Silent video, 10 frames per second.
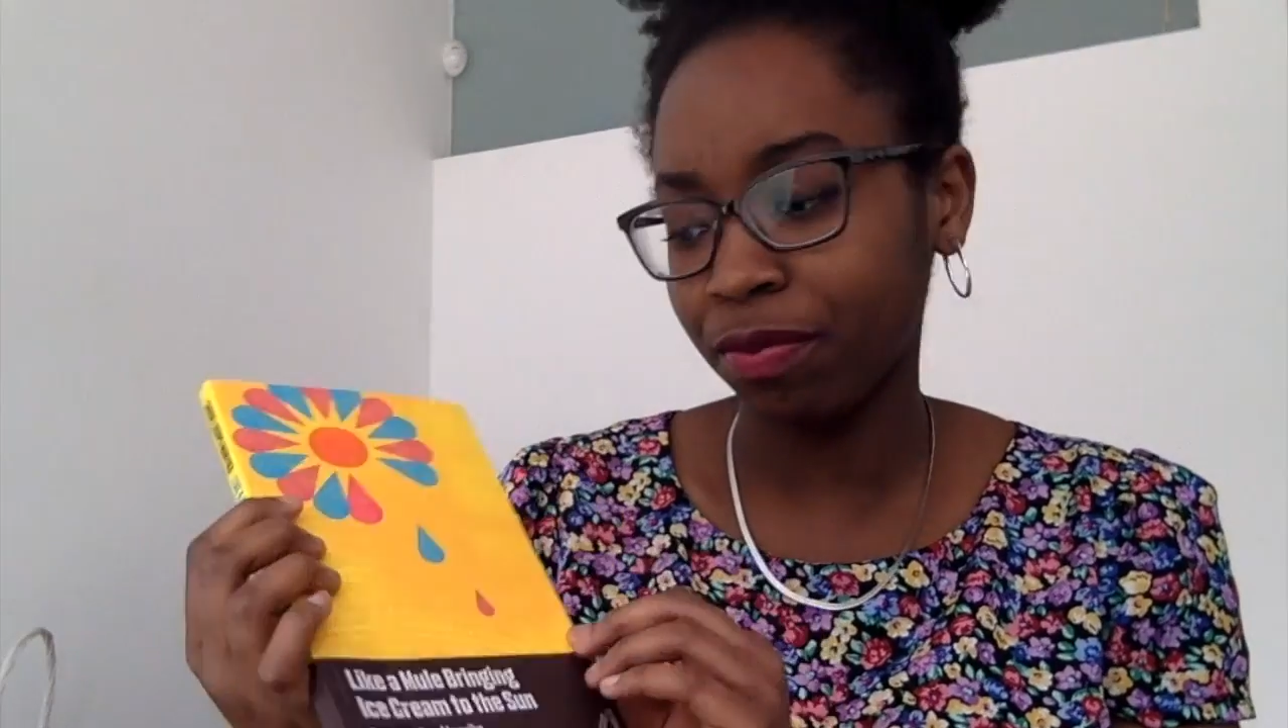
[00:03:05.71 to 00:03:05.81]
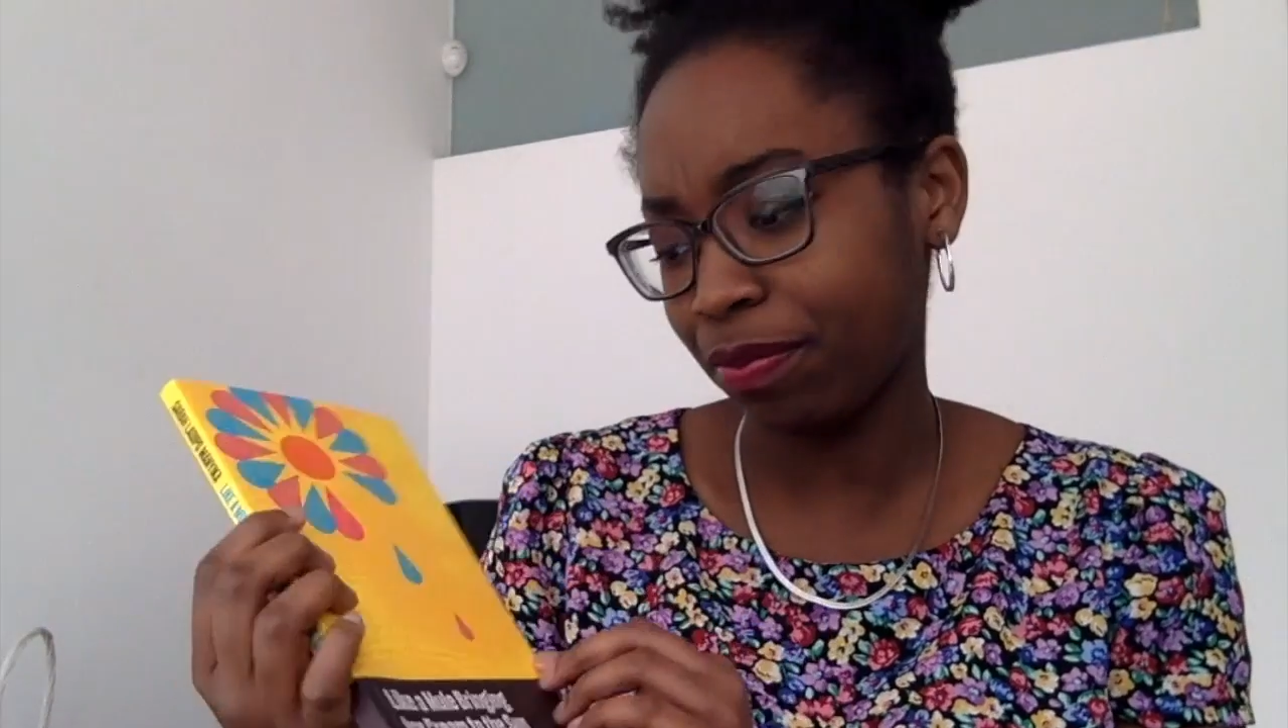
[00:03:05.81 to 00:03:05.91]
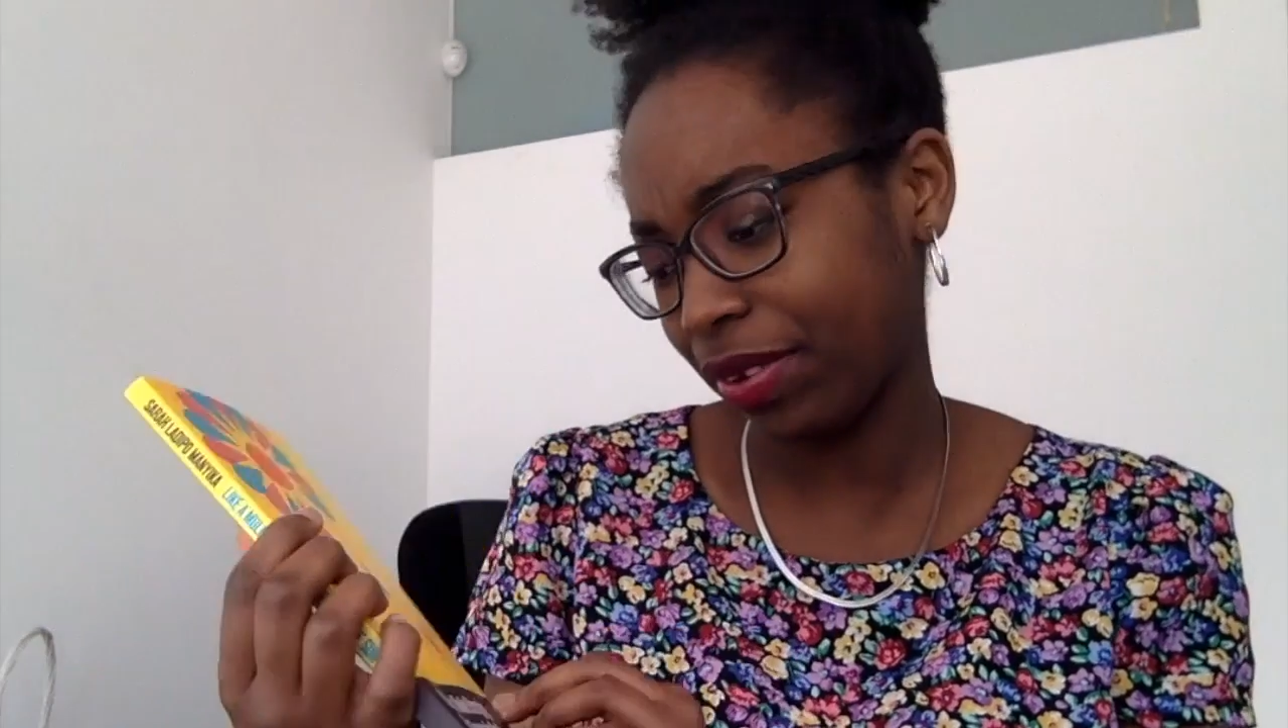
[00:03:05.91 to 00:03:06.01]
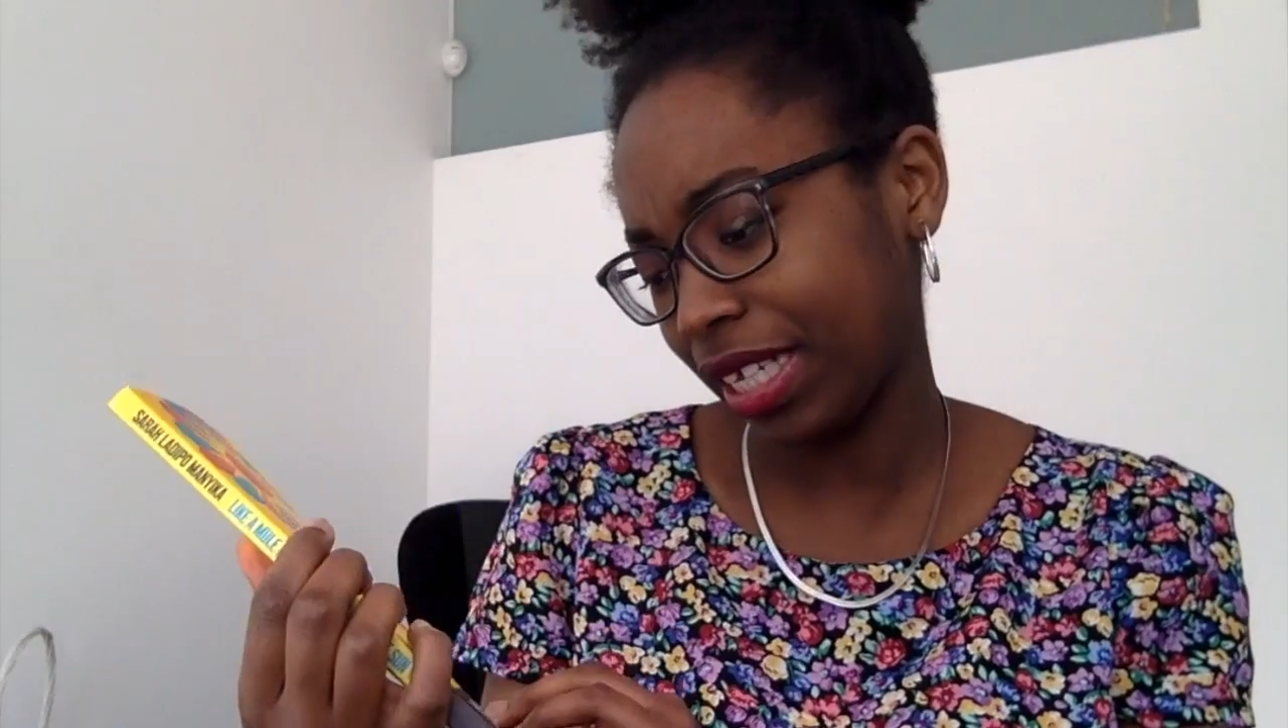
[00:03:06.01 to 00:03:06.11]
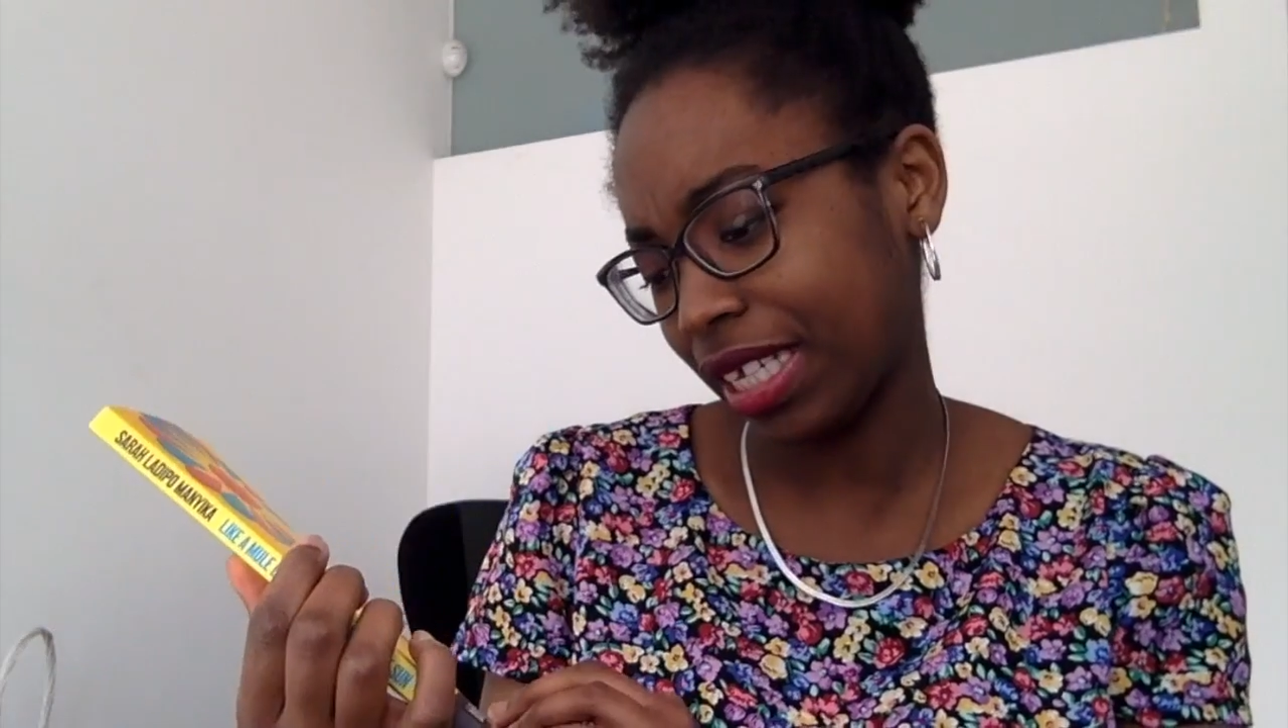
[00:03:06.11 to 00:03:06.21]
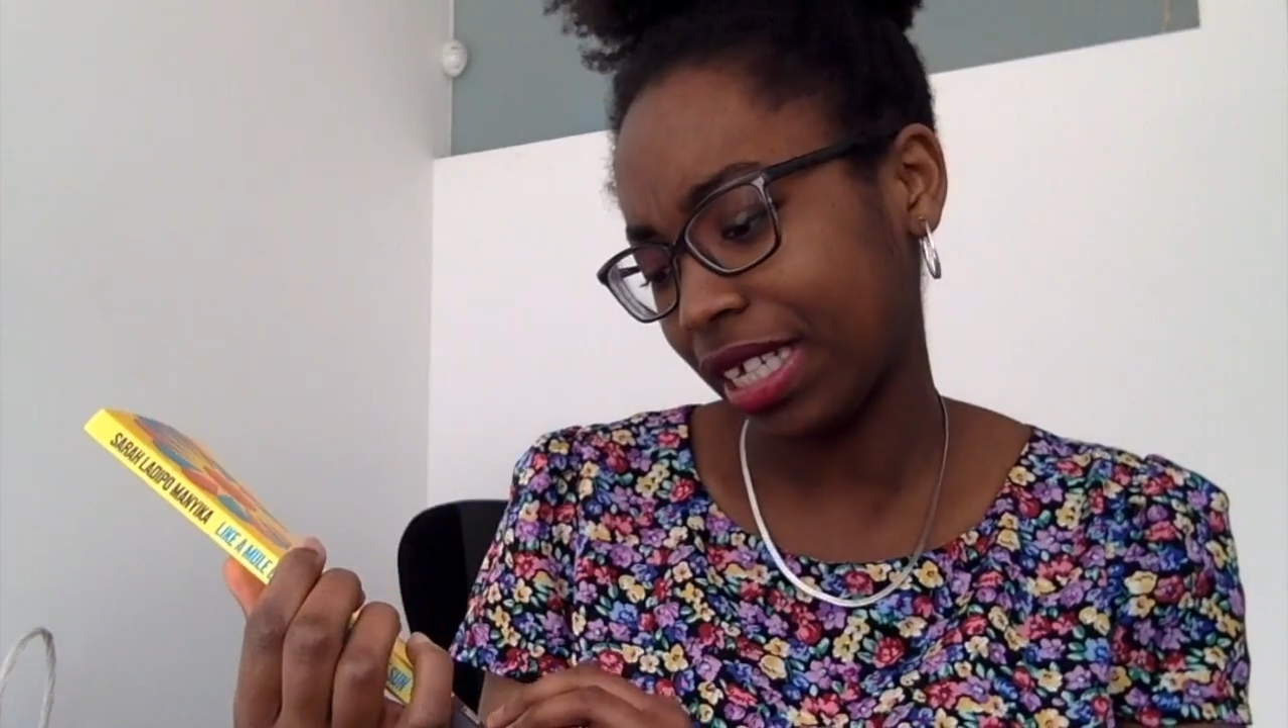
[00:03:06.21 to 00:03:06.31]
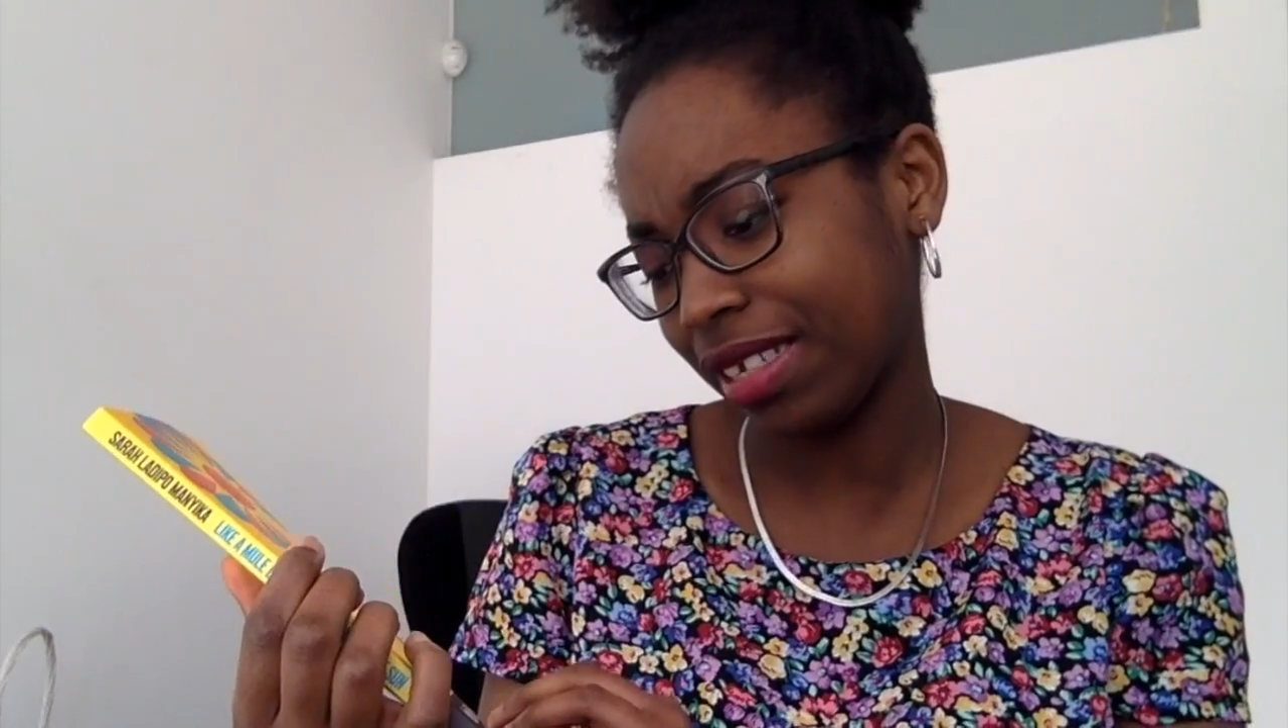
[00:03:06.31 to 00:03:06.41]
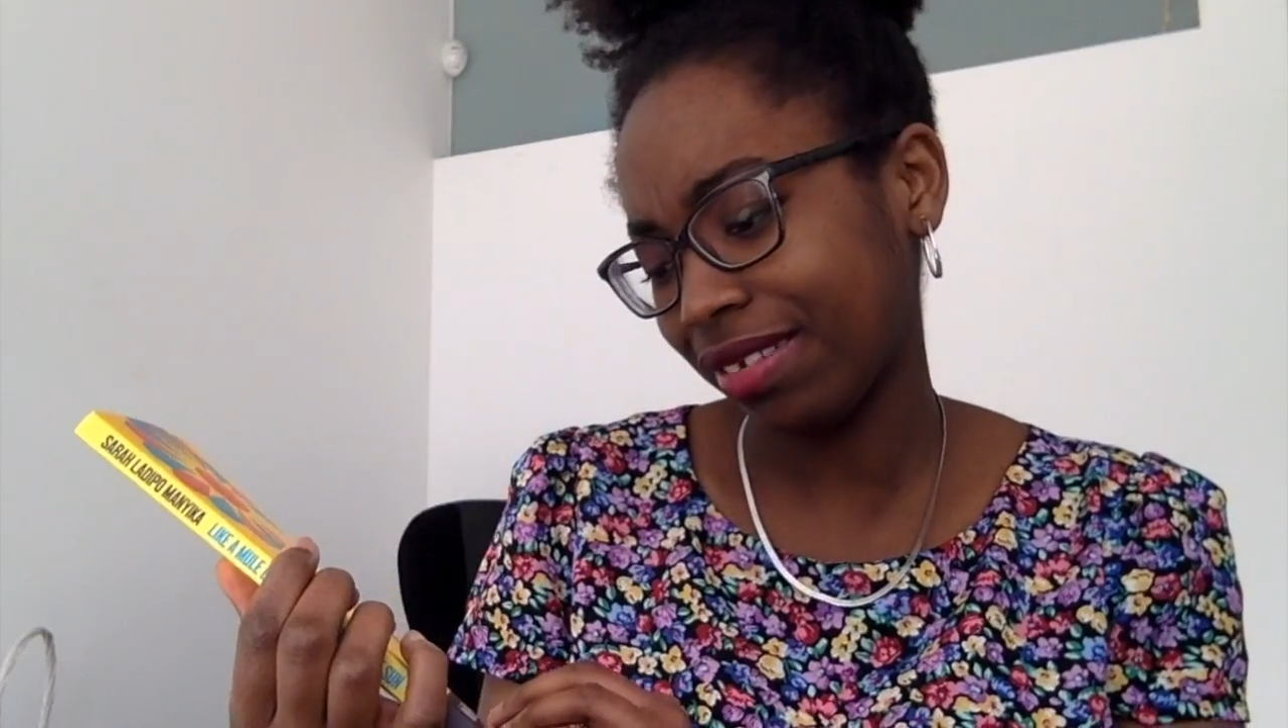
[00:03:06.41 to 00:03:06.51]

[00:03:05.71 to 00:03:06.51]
bringing